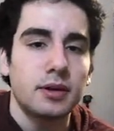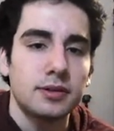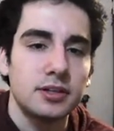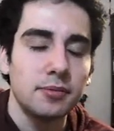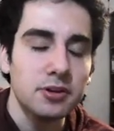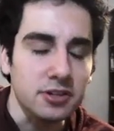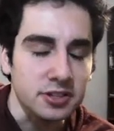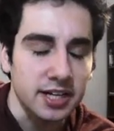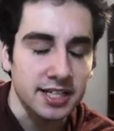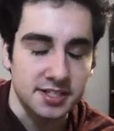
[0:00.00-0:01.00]
Number
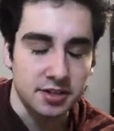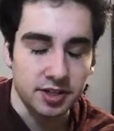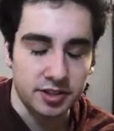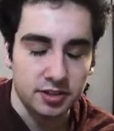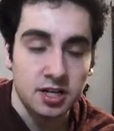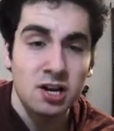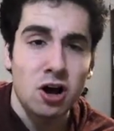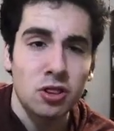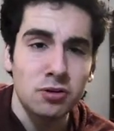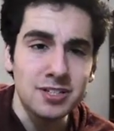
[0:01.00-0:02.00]
308, serial.
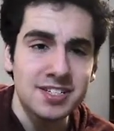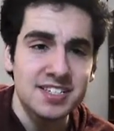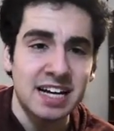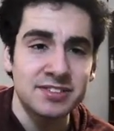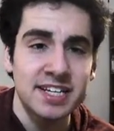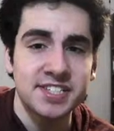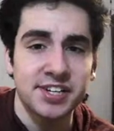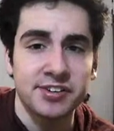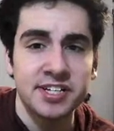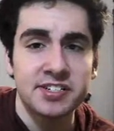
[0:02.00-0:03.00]
Although it sounds like
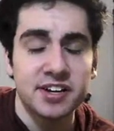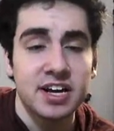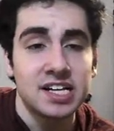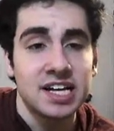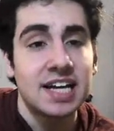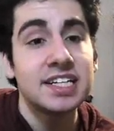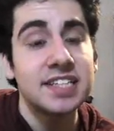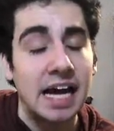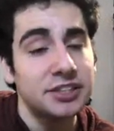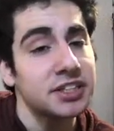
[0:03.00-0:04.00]
series, it is
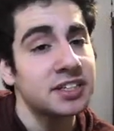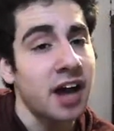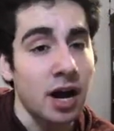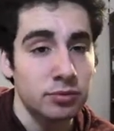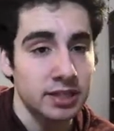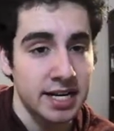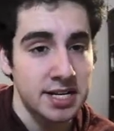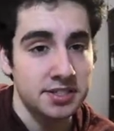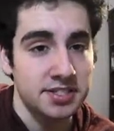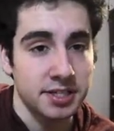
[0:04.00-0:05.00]
actually not related
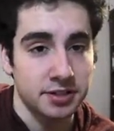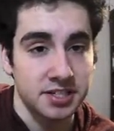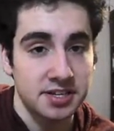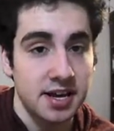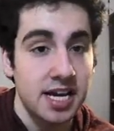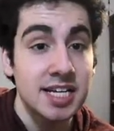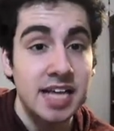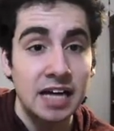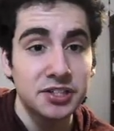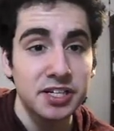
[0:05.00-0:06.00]
to series. It is
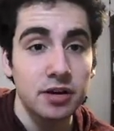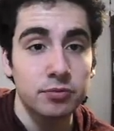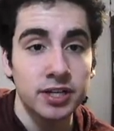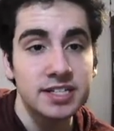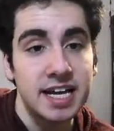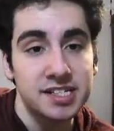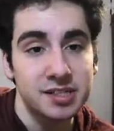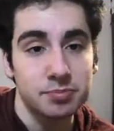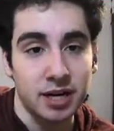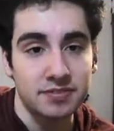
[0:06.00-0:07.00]
actually a really tasty
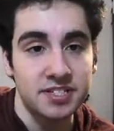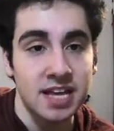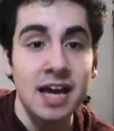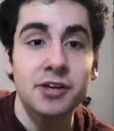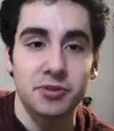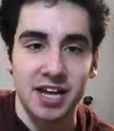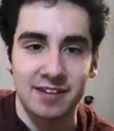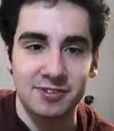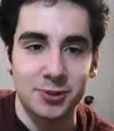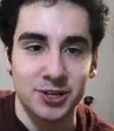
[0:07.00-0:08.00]
breakfast snack you can have
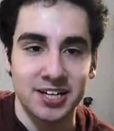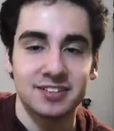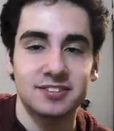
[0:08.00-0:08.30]
in the morning.